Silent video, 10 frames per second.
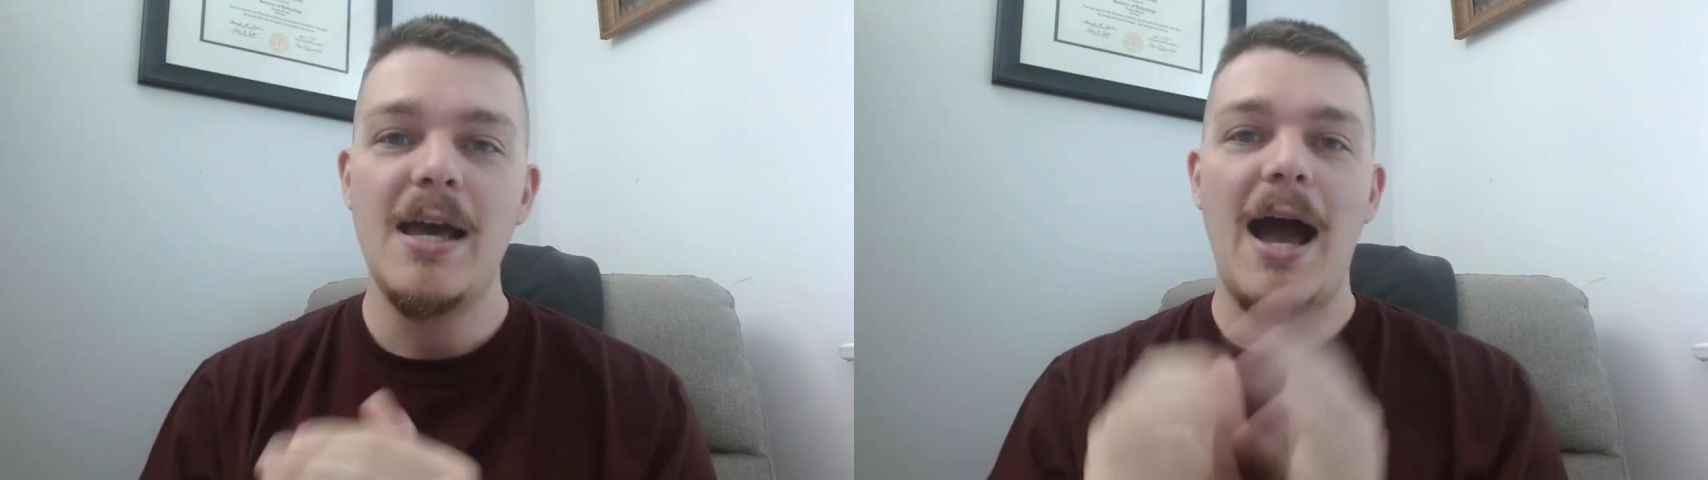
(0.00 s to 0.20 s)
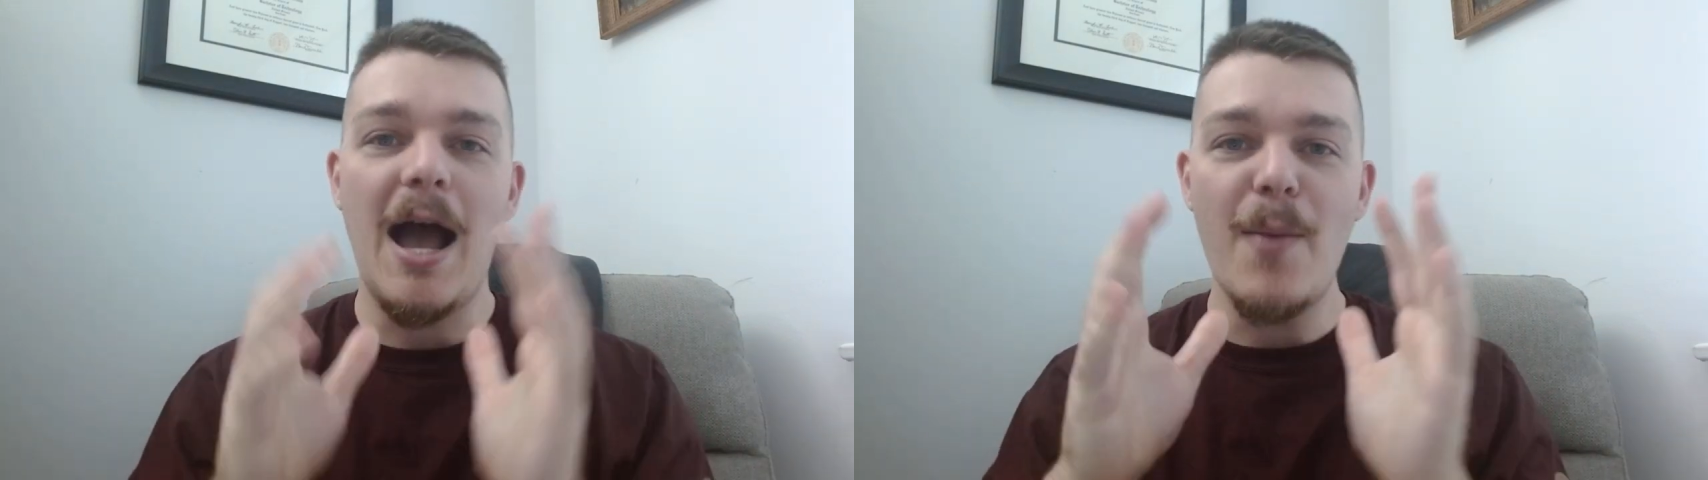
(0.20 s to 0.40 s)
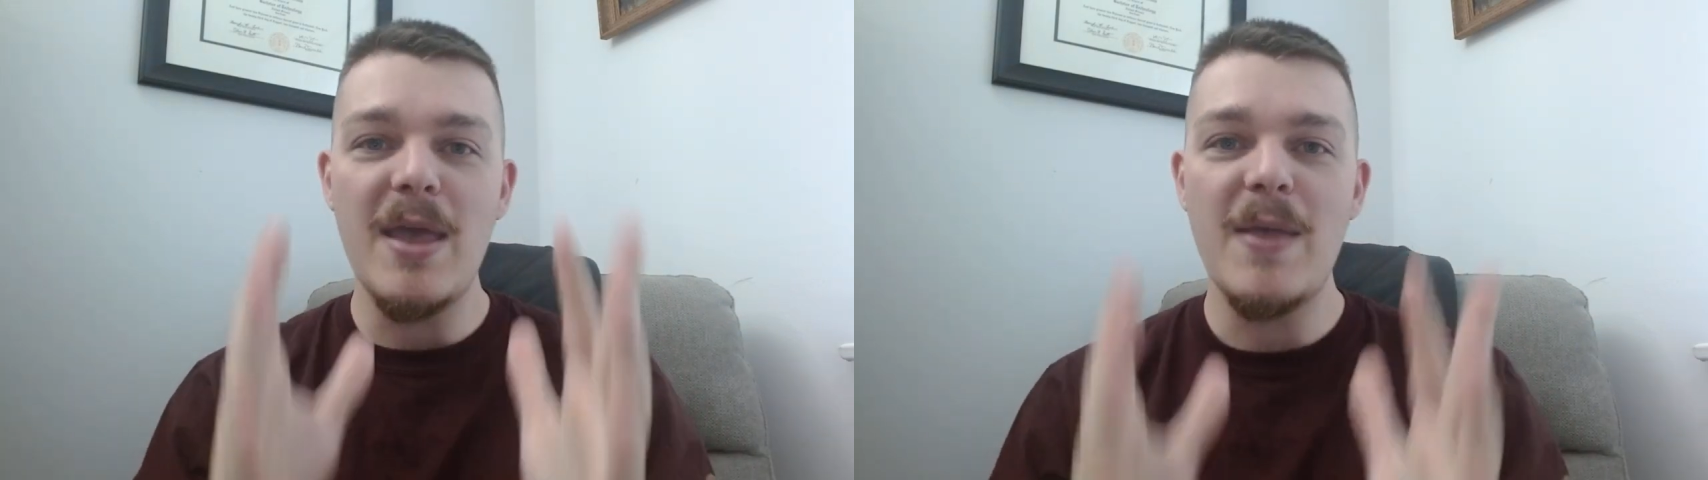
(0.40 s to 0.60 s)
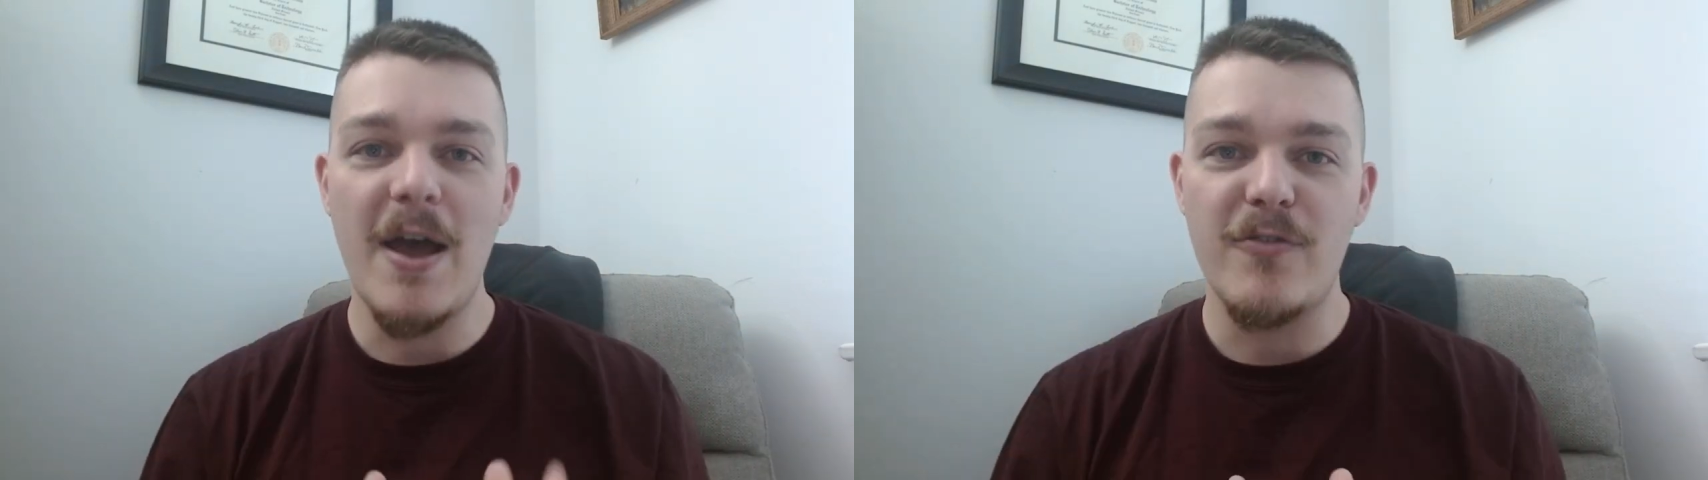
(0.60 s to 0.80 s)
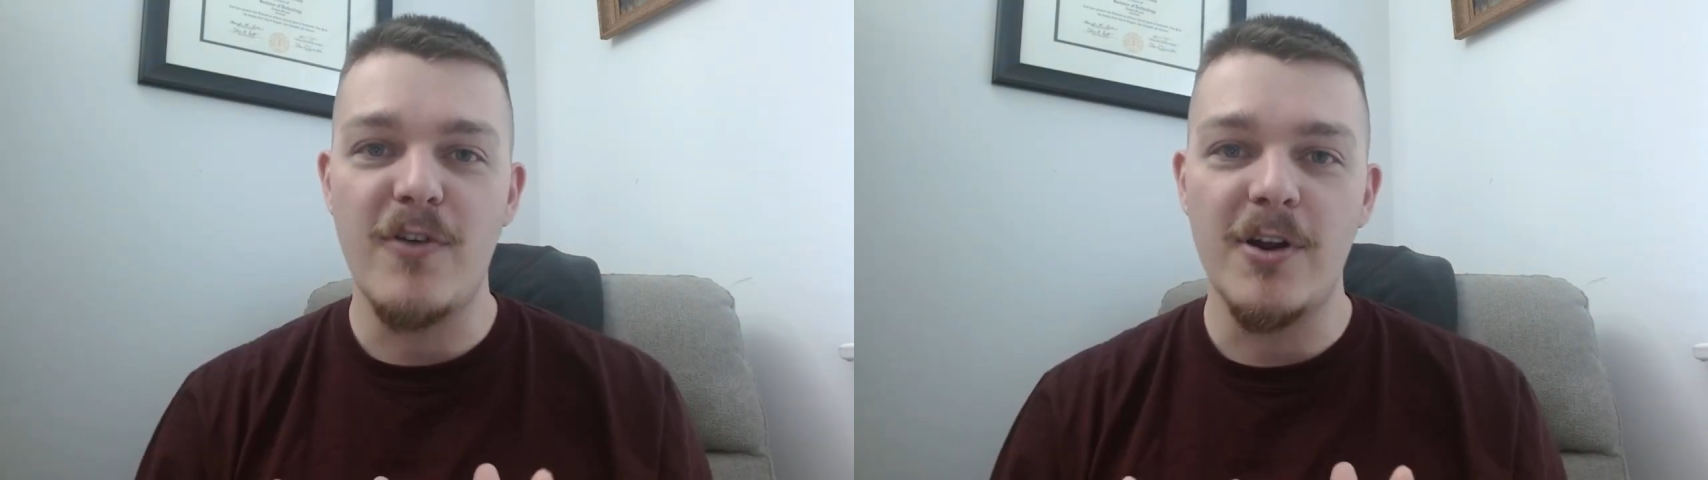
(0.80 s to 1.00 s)
I made
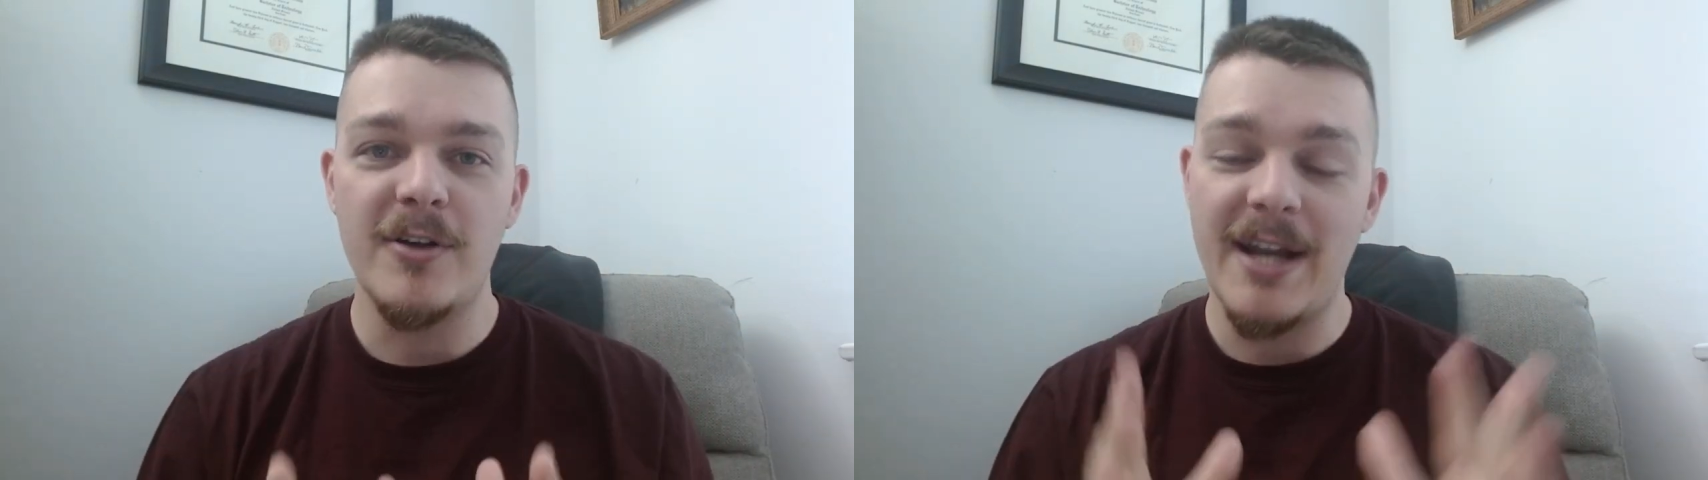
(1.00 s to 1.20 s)
that funnel and